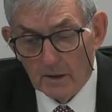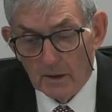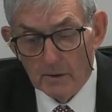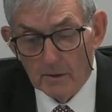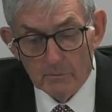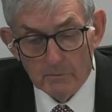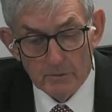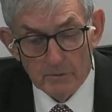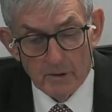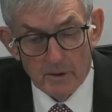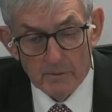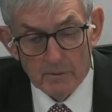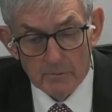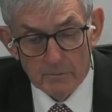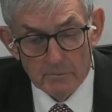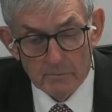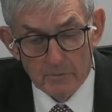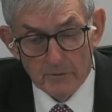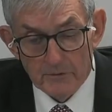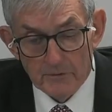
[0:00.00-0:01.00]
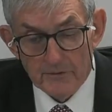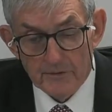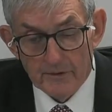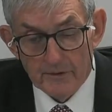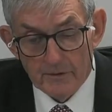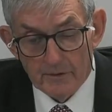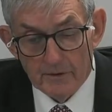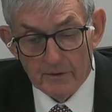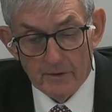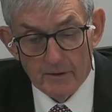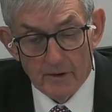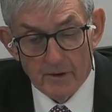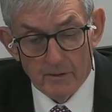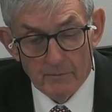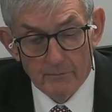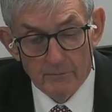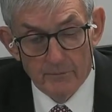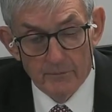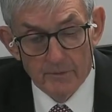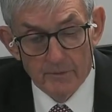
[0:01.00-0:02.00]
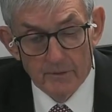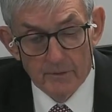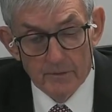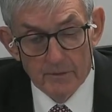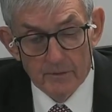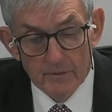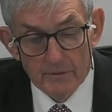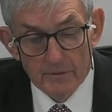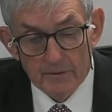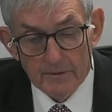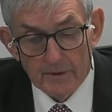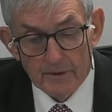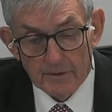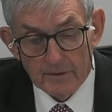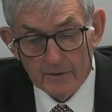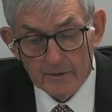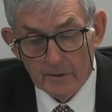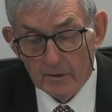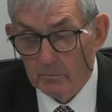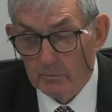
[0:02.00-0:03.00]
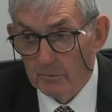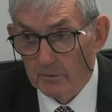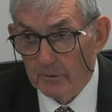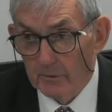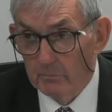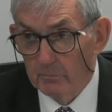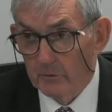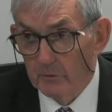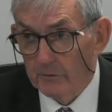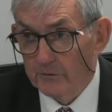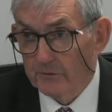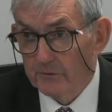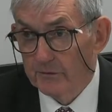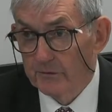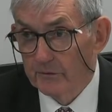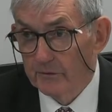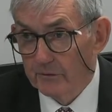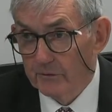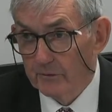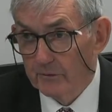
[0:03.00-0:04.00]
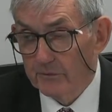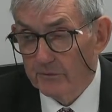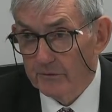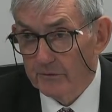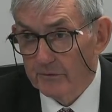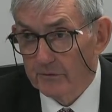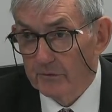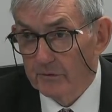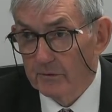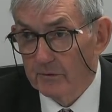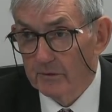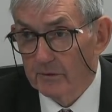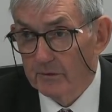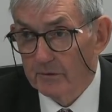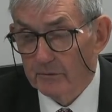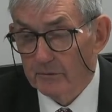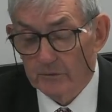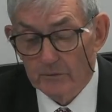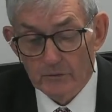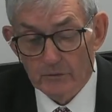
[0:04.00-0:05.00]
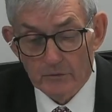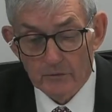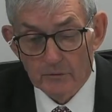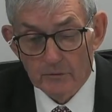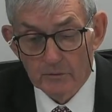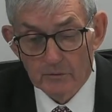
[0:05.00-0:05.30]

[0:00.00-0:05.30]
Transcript: I would most certainly have taken up with a more senior officer, that's for sure.